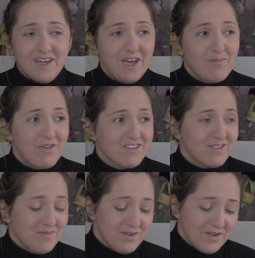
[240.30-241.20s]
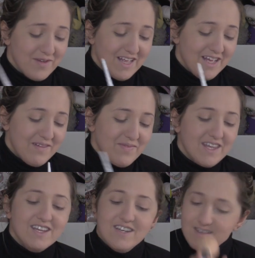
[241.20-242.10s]
I breathed some powder.
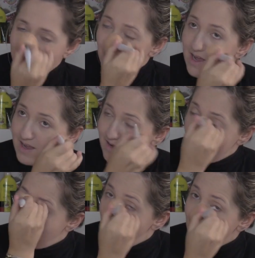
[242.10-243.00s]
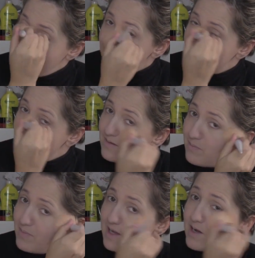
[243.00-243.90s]
She's more like light
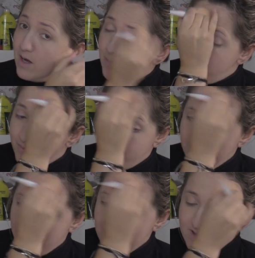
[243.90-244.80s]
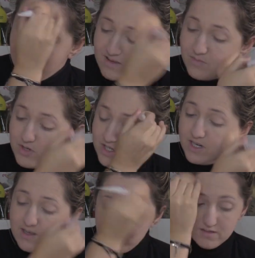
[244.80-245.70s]
makeup, not as much
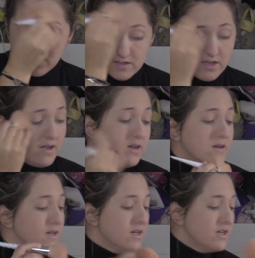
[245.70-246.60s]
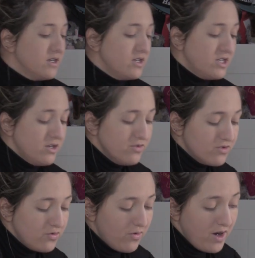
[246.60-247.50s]
as she
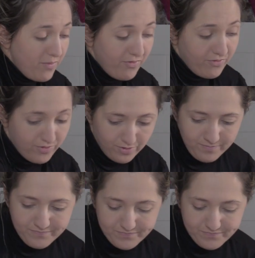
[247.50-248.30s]
used to wear before.